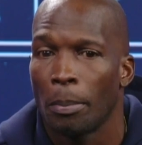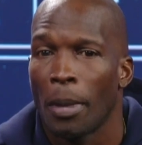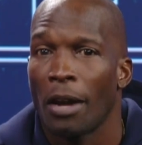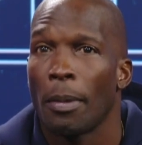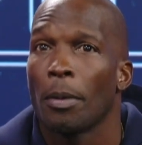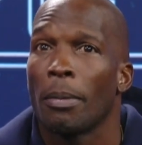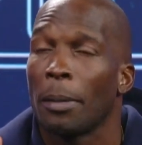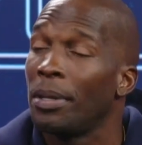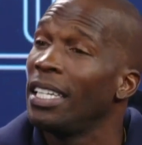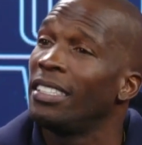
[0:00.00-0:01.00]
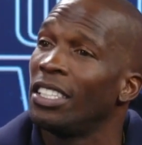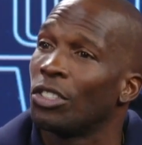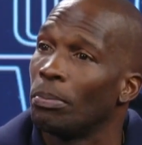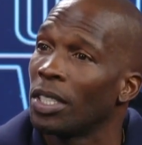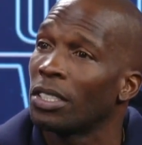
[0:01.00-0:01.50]
I remember my PE teacher,
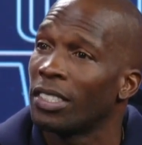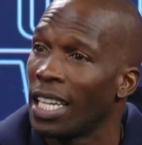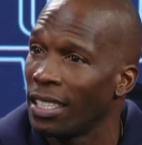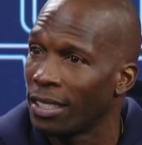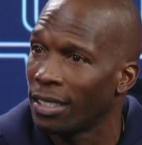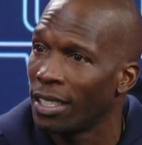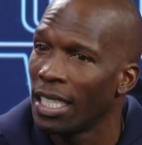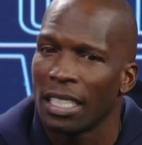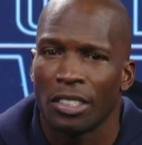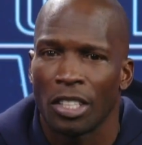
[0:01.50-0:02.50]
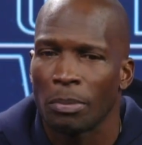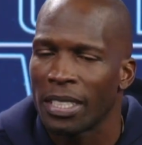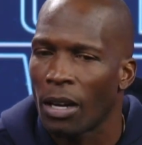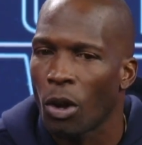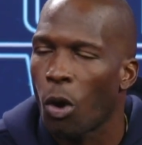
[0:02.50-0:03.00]
Mr. Tellis, dumps
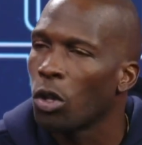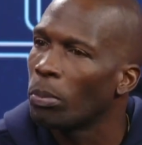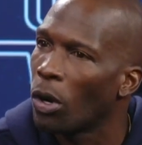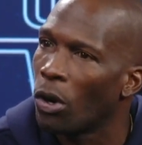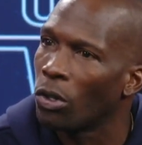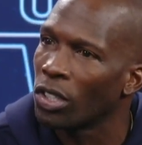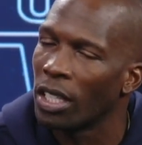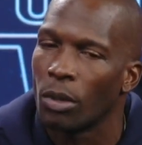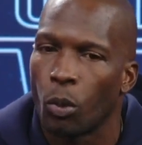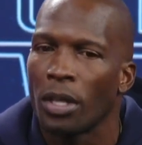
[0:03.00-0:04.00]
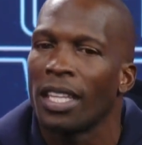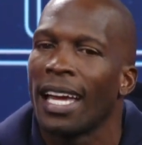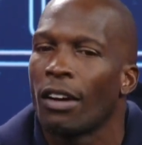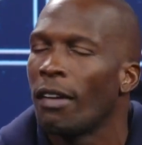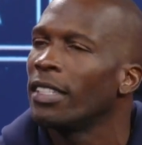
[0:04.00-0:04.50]
out all the balls, and the one thing I
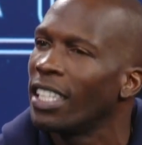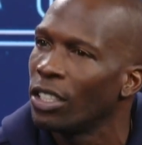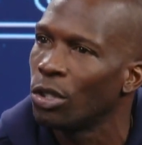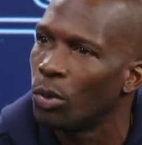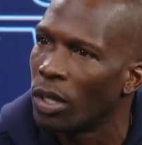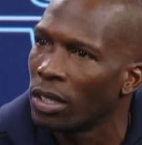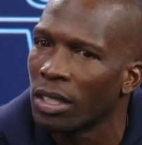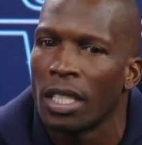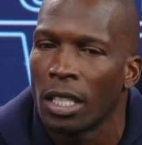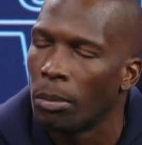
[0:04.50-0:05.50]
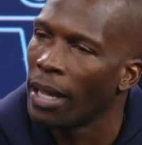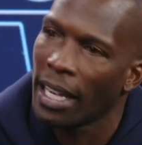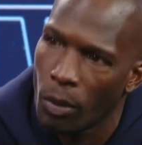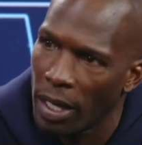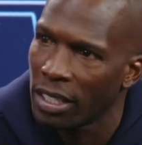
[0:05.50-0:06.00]
gravitated to was the black
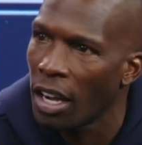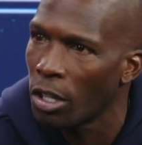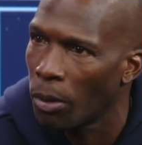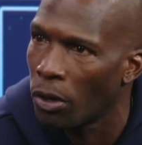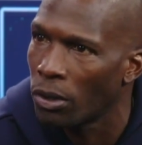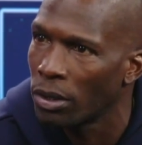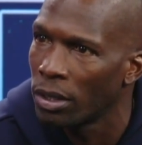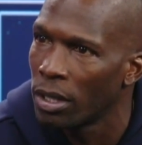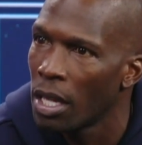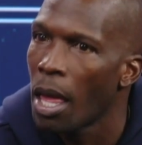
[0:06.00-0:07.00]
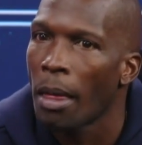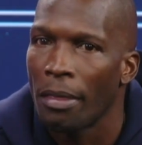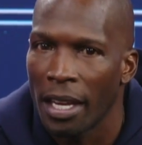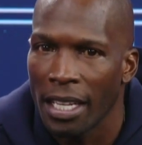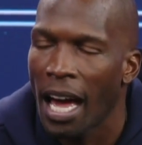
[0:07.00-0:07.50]
and white soccer ball.
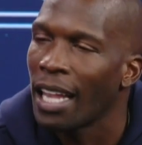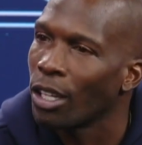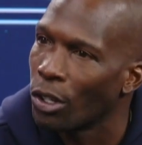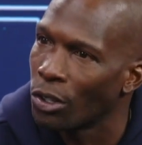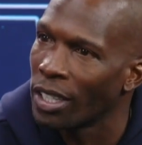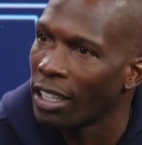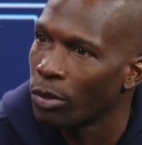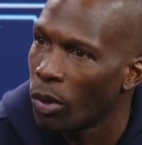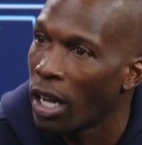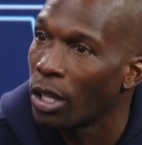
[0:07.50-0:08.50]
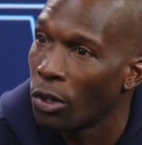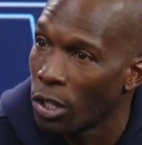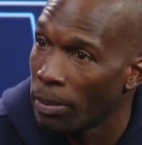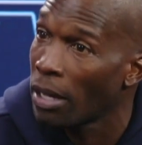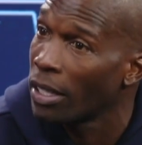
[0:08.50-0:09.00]
Then I learned, that's where I learned
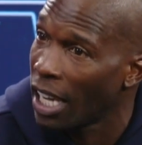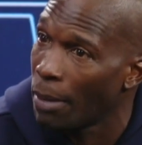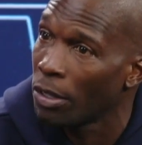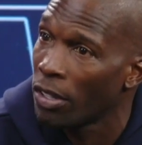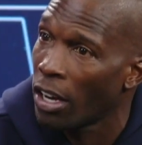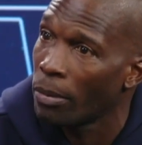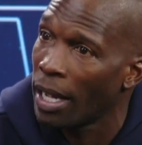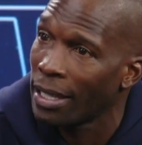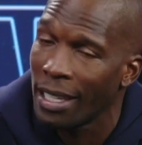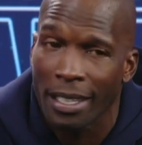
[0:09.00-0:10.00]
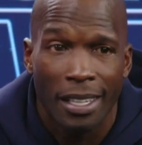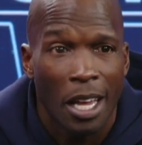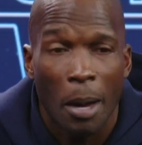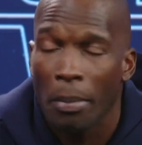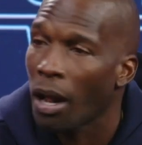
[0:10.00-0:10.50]
about the game of soccer back then.
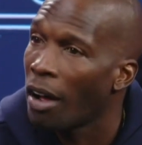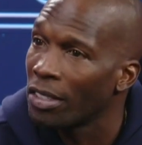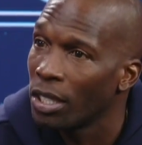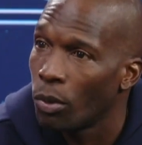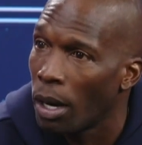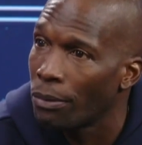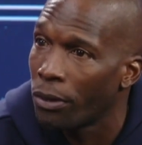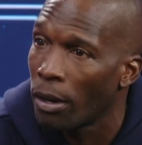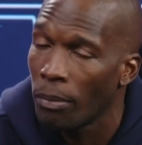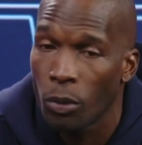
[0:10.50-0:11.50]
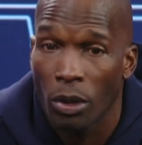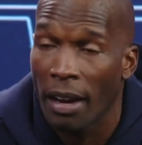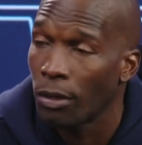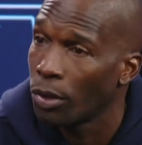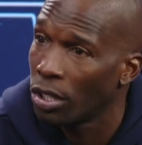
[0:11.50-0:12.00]
But obviously where I'm from, we don't have
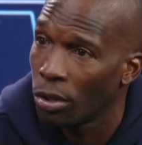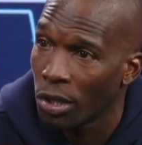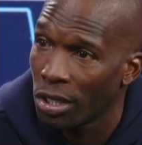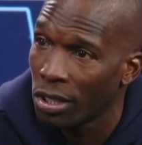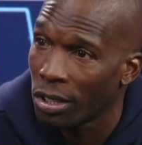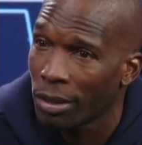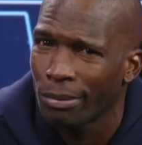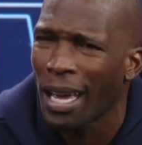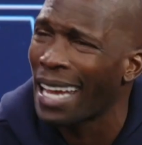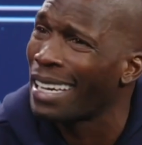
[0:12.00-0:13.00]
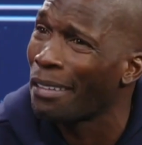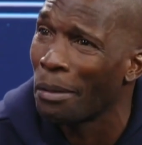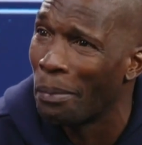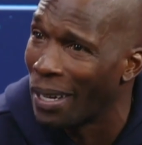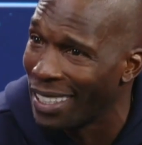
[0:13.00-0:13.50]
the resources. I didn't have the
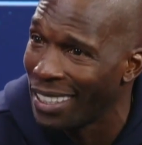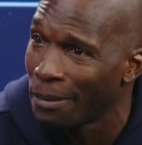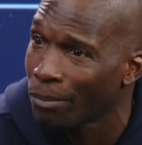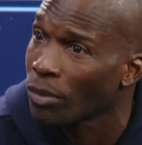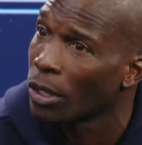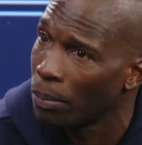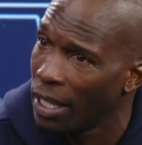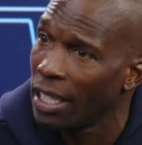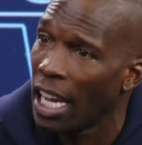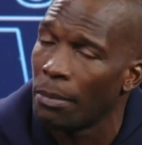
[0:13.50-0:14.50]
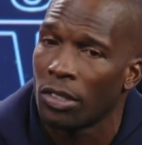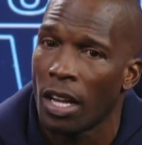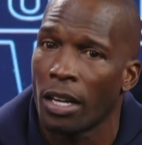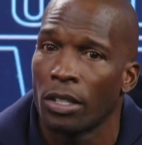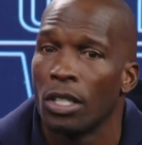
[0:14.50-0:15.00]
money to play the game of
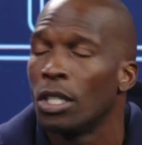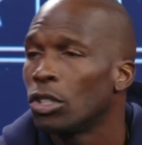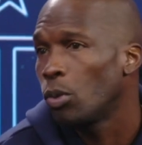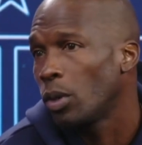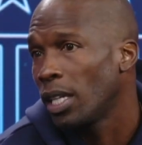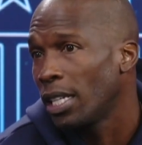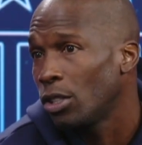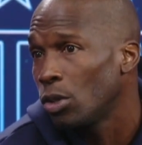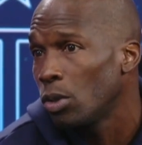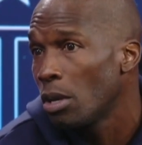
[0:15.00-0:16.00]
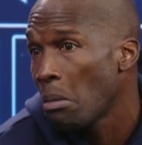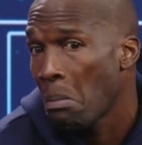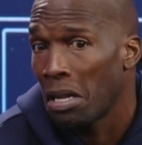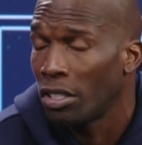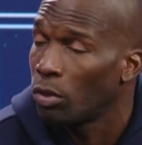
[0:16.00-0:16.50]
soccer. So did I do? I
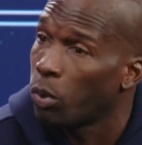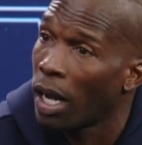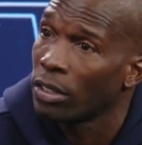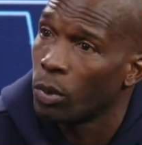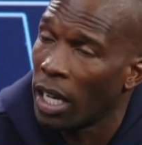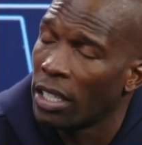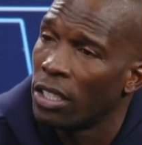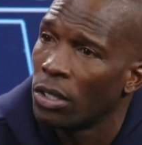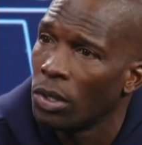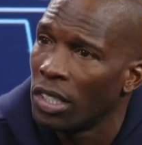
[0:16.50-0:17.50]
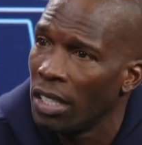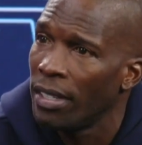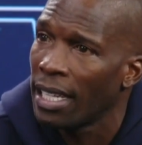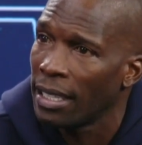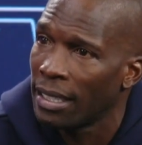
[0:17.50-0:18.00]
just watched what I could on TV
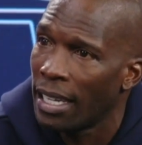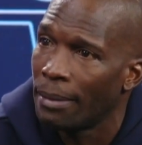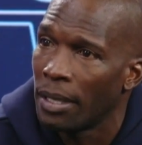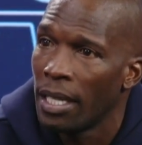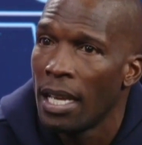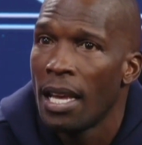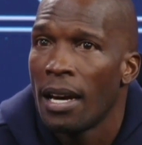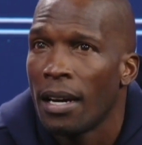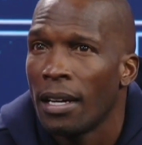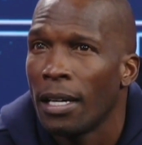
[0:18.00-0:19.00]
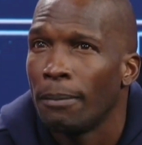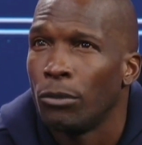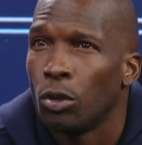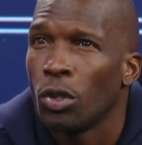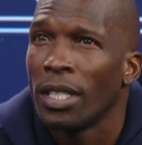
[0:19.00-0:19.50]
at the time.
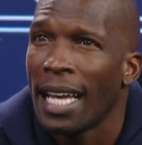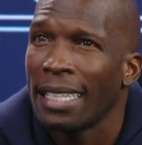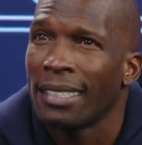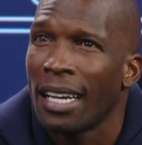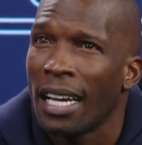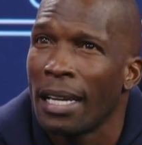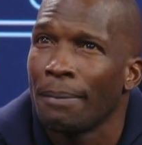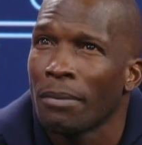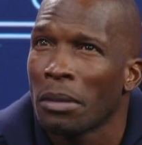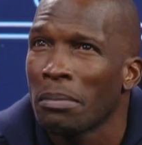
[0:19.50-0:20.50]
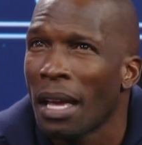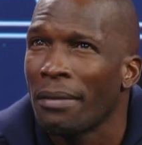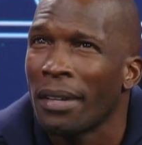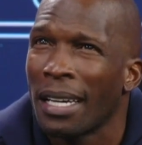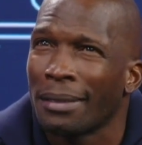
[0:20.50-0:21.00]
During that time, I
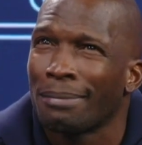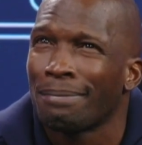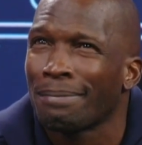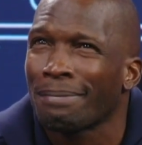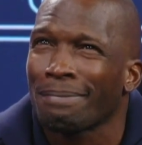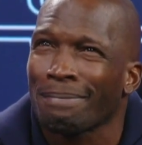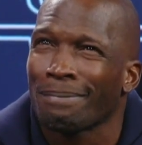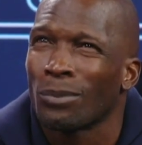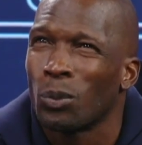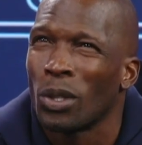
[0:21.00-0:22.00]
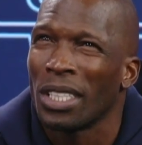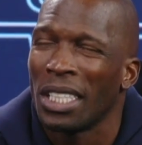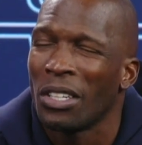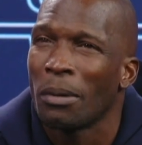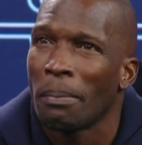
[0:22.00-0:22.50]
forgot what
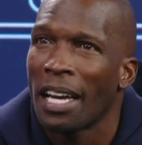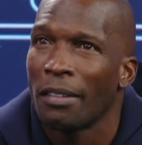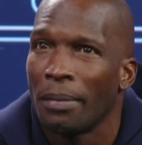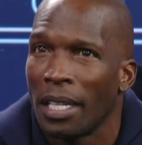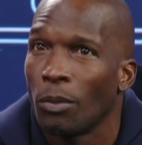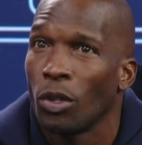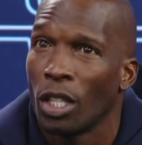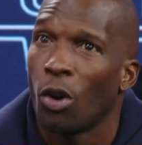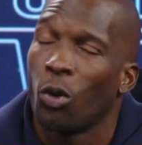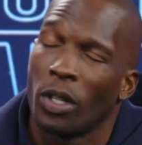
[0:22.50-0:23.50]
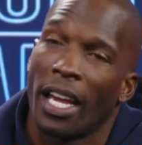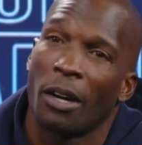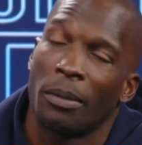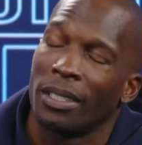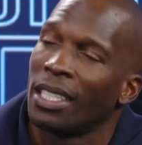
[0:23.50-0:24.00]
year it might have been. I'm really old now, but,